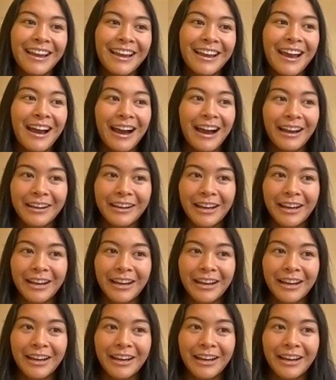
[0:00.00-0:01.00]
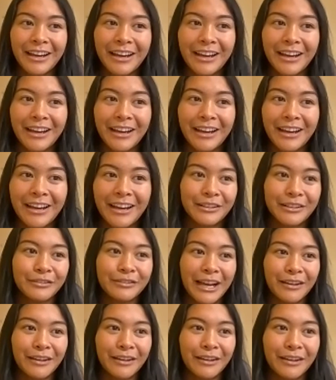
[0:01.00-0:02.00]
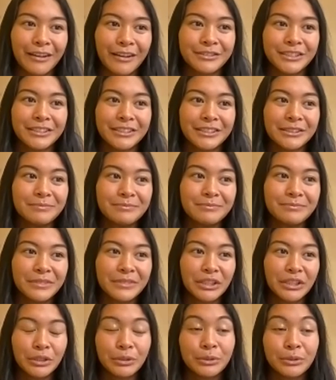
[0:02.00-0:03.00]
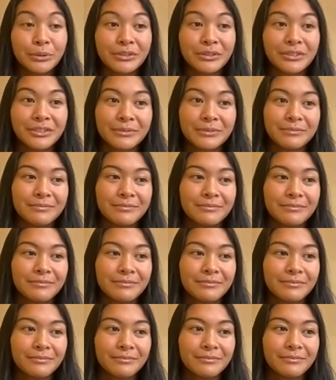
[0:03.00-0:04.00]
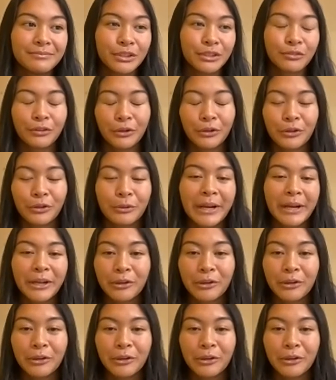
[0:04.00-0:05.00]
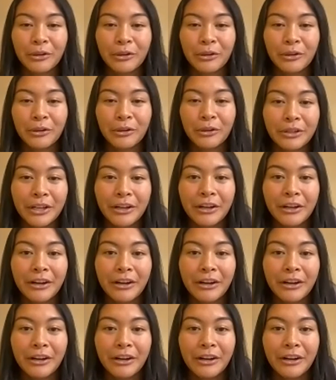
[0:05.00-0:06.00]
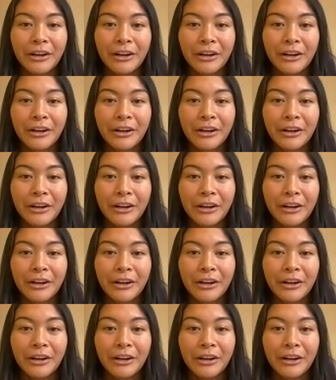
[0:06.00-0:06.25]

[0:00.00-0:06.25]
I kind of have to use to further my career and chase that feeling.